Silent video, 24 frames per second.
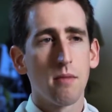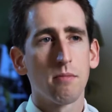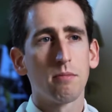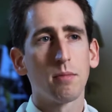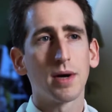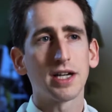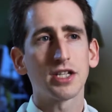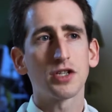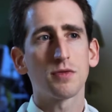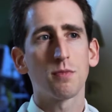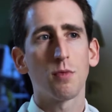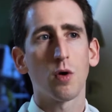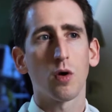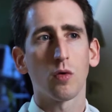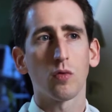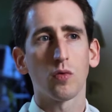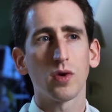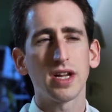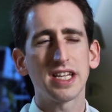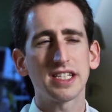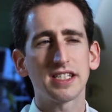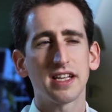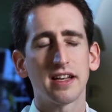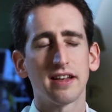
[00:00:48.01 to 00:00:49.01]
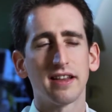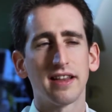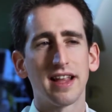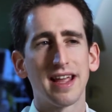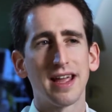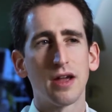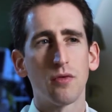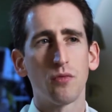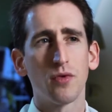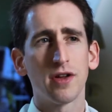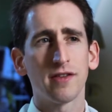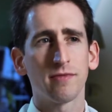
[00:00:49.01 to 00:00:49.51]
Much more
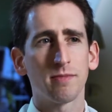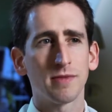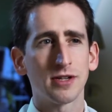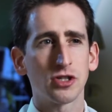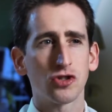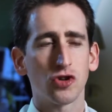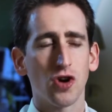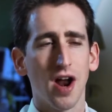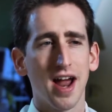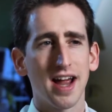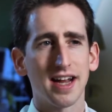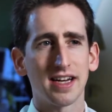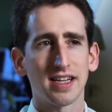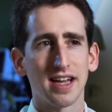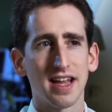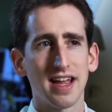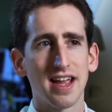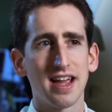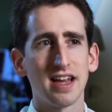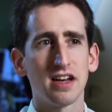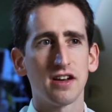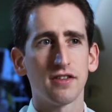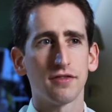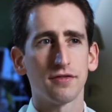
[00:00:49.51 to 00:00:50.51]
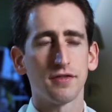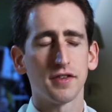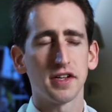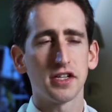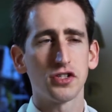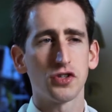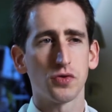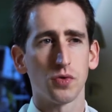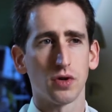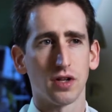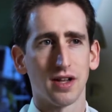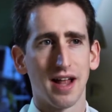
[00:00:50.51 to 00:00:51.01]
recently, we've been trying to
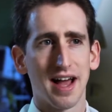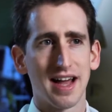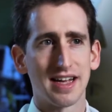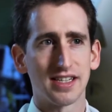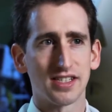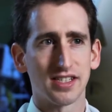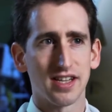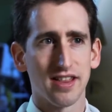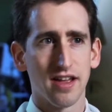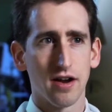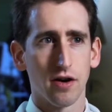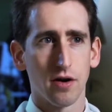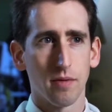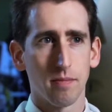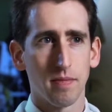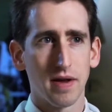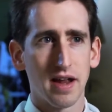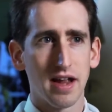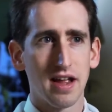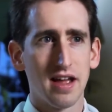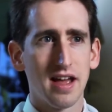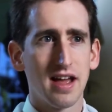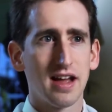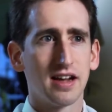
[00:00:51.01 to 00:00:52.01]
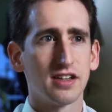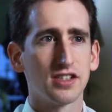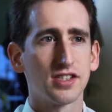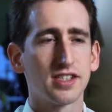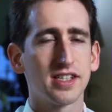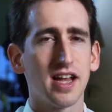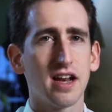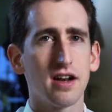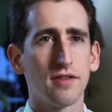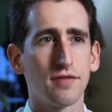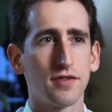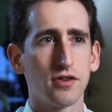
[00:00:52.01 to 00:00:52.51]
individualize therapy
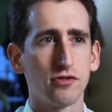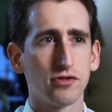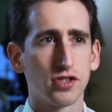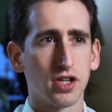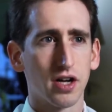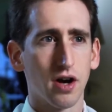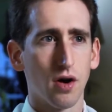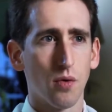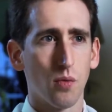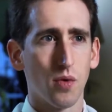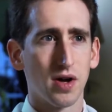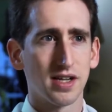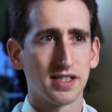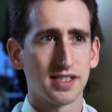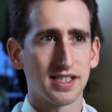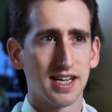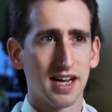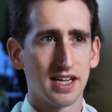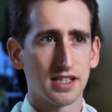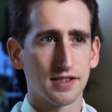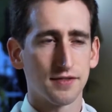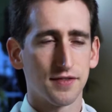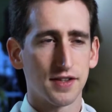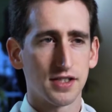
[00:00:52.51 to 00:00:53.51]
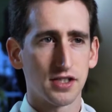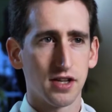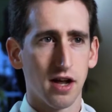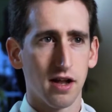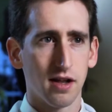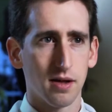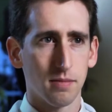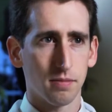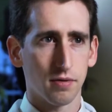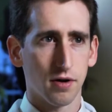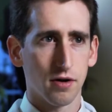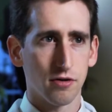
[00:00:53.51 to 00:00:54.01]
instead of using a
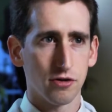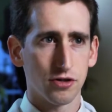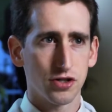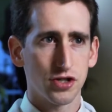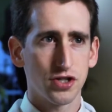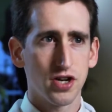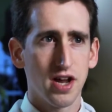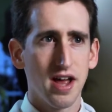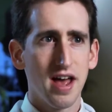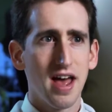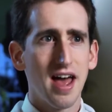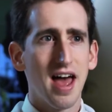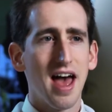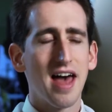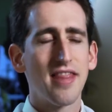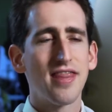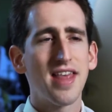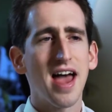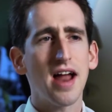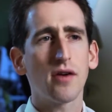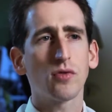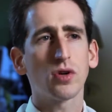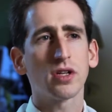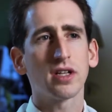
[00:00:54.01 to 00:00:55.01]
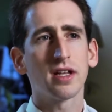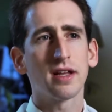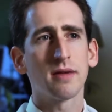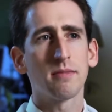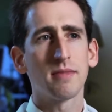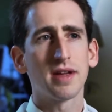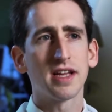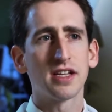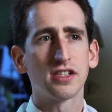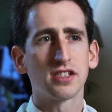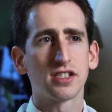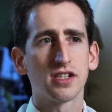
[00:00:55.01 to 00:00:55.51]
one-size-fits-all approach. And that really
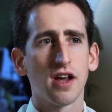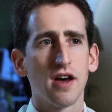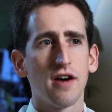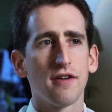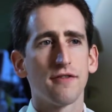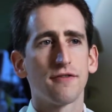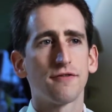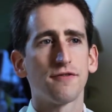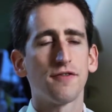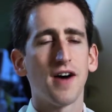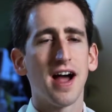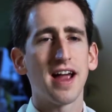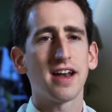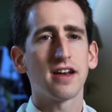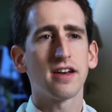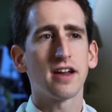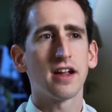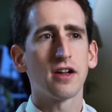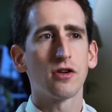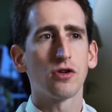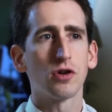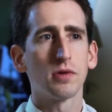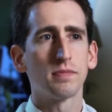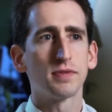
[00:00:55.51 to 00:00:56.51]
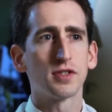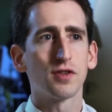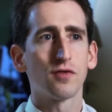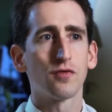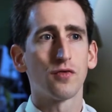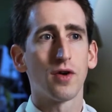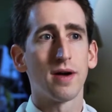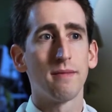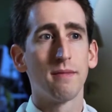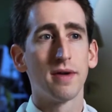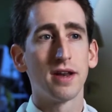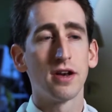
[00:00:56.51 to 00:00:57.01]
means finding groups of
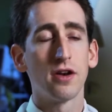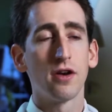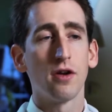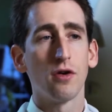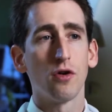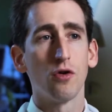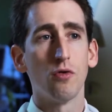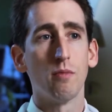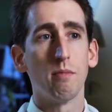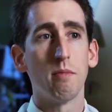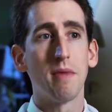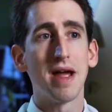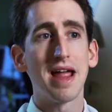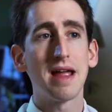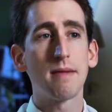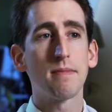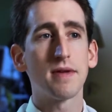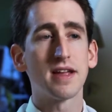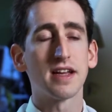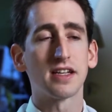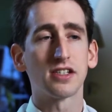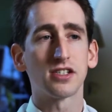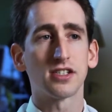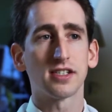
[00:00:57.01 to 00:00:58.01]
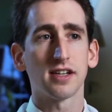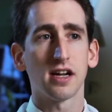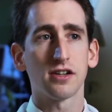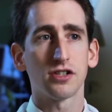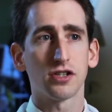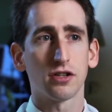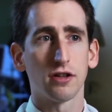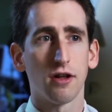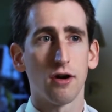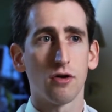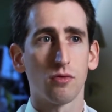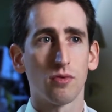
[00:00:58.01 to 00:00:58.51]
women who may be at
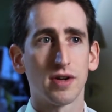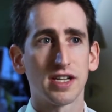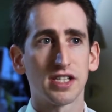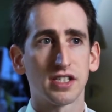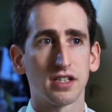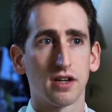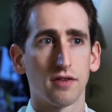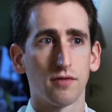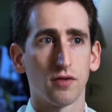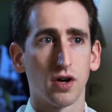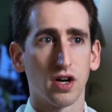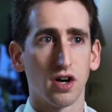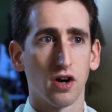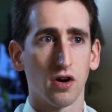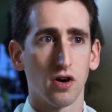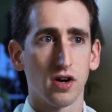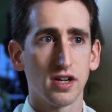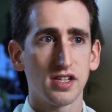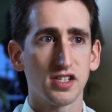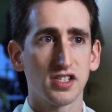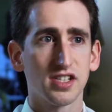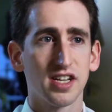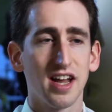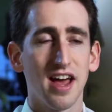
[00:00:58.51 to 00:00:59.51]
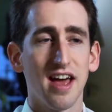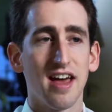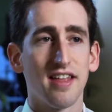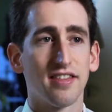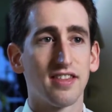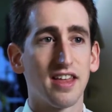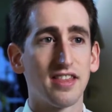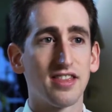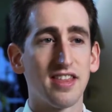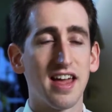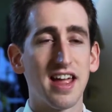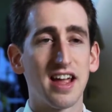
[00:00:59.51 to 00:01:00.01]
such low risk of recurrence
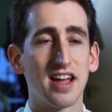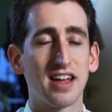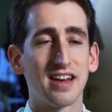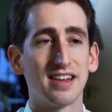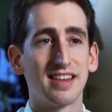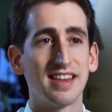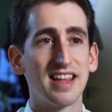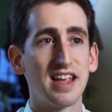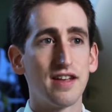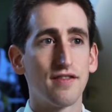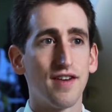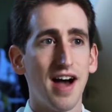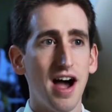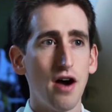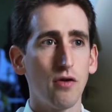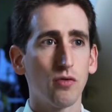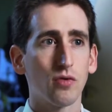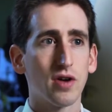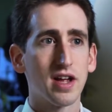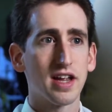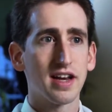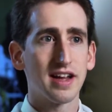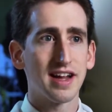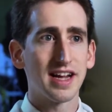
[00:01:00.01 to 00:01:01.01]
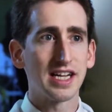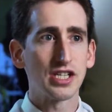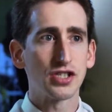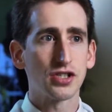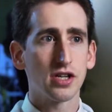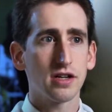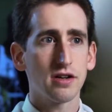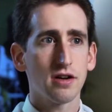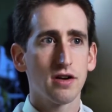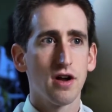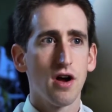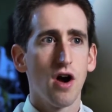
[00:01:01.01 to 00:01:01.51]
that they could leave out
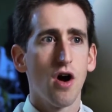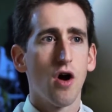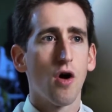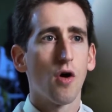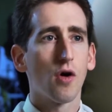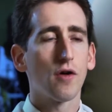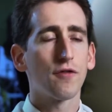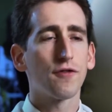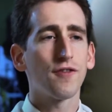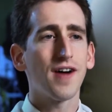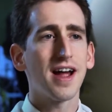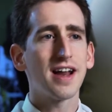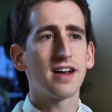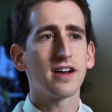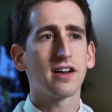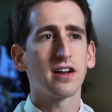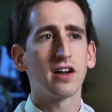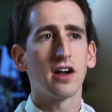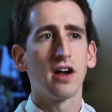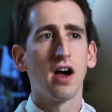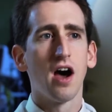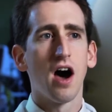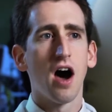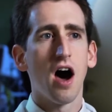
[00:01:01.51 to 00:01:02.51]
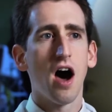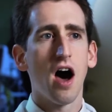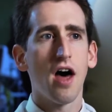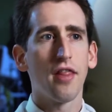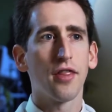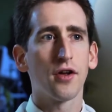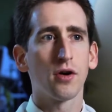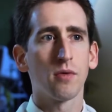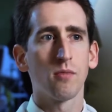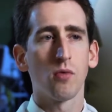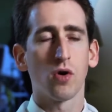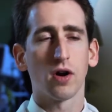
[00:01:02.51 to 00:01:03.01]
radiation, or finding
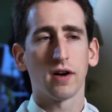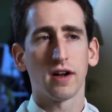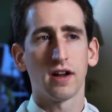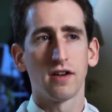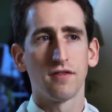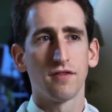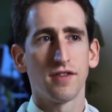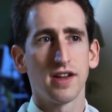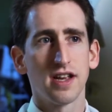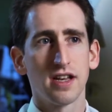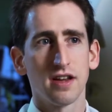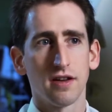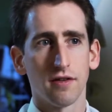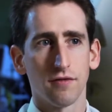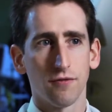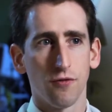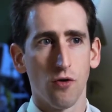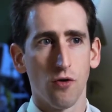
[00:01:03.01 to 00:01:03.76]
other more convenient